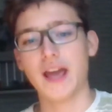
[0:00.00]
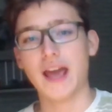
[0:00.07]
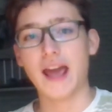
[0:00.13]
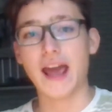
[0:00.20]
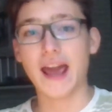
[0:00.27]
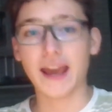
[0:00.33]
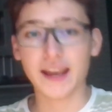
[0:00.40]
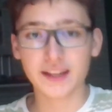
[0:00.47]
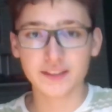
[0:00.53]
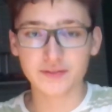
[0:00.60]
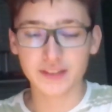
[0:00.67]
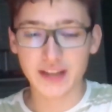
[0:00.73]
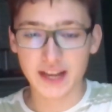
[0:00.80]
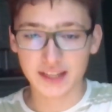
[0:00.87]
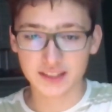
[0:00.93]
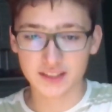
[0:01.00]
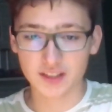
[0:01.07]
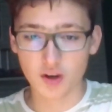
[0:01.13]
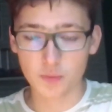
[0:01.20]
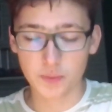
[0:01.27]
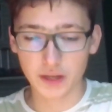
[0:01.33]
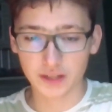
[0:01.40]
and the next
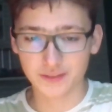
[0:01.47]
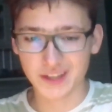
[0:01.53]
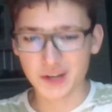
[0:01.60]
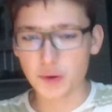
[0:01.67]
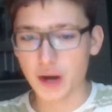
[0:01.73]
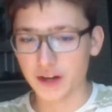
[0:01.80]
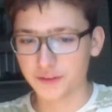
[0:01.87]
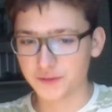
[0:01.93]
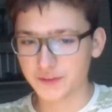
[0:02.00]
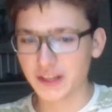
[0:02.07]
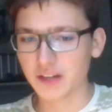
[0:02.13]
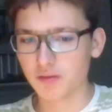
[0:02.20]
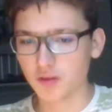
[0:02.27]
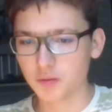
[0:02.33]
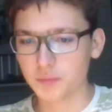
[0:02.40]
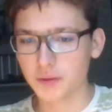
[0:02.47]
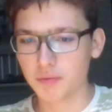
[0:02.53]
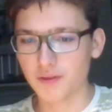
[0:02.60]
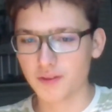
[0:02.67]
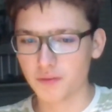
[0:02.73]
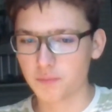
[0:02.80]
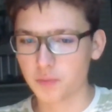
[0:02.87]
opening video I think will be
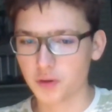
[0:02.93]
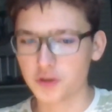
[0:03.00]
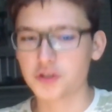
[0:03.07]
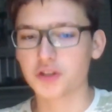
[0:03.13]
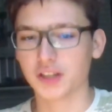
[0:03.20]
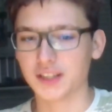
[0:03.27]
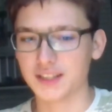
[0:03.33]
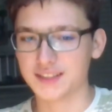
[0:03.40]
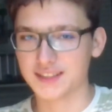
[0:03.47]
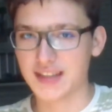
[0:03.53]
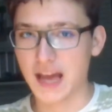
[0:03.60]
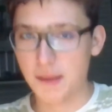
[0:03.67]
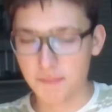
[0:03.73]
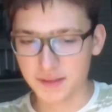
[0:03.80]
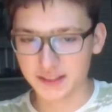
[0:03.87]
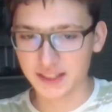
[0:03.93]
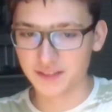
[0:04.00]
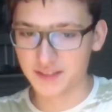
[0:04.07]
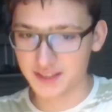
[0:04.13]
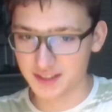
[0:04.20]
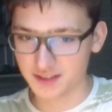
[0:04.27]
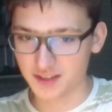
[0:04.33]
with a Portuguese gambit, and
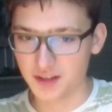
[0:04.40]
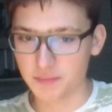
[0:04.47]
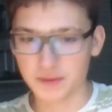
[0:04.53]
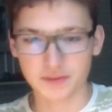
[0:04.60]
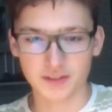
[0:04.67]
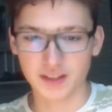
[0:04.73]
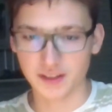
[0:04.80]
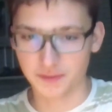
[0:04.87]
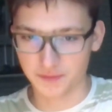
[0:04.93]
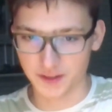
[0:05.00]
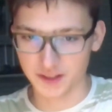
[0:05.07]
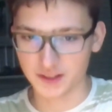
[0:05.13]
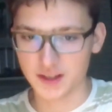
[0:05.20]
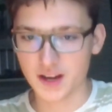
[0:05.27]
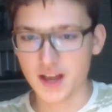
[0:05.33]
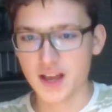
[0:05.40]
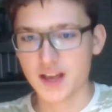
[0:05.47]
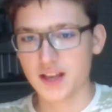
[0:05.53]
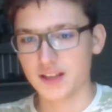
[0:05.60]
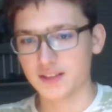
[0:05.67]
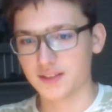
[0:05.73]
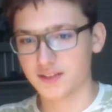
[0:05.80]
this is gonna be really fun.
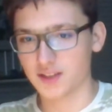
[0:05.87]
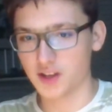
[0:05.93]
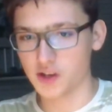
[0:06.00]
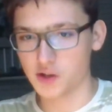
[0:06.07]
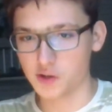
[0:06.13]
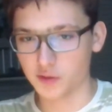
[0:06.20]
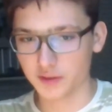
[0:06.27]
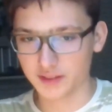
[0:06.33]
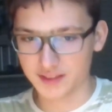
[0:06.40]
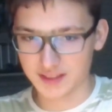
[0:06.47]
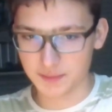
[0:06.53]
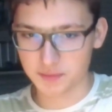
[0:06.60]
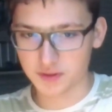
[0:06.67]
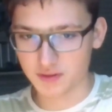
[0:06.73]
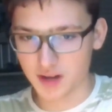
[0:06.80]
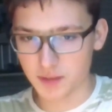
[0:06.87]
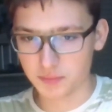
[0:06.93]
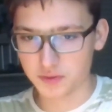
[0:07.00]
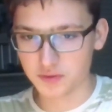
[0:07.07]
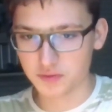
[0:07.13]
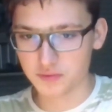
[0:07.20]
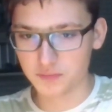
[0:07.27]
So subscribe
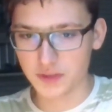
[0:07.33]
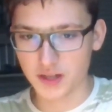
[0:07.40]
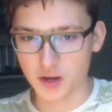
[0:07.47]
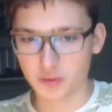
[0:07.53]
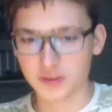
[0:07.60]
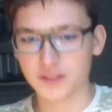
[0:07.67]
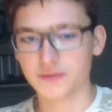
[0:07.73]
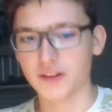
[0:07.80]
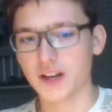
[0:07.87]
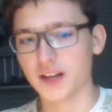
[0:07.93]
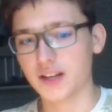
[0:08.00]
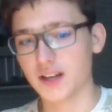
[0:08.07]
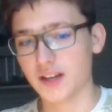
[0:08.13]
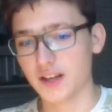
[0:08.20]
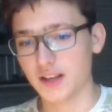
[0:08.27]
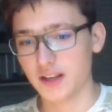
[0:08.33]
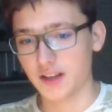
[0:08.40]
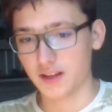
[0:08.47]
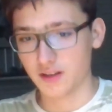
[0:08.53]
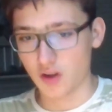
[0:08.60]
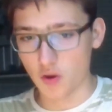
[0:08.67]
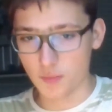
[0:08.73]
to be notified,
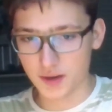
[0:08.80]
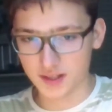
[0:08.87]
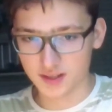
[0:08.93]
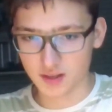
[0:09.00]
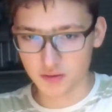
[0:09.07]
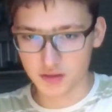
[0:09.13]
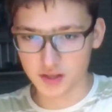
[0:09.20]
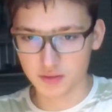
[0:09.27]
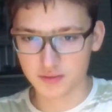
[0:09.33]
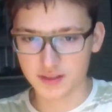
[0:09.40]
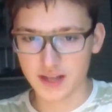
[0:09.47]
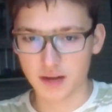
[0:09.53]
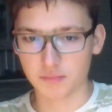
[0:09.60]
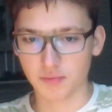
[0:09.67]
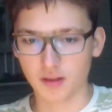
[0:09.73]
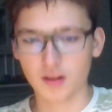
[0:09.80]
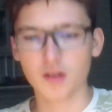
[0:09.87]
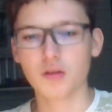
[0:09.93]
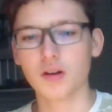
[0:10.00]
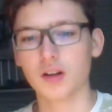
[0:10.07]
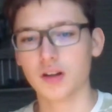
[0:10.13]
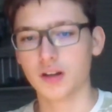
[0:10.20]
all my socials down
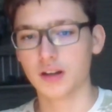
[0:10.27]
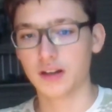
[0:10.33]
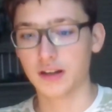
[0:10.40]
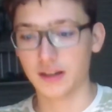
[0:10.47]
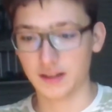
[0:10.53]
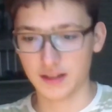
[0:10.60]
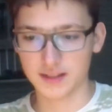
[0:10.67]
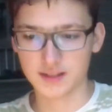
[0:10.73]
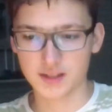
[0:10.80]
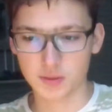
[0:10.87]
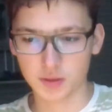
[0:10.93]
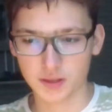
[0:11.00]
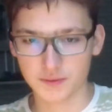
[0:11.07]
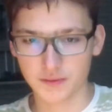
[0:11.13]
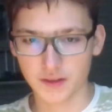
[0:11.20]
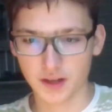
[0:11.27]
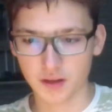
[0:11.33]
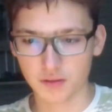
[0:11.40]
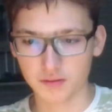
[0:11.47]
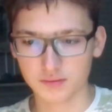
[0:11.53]
below. Let's go into the video.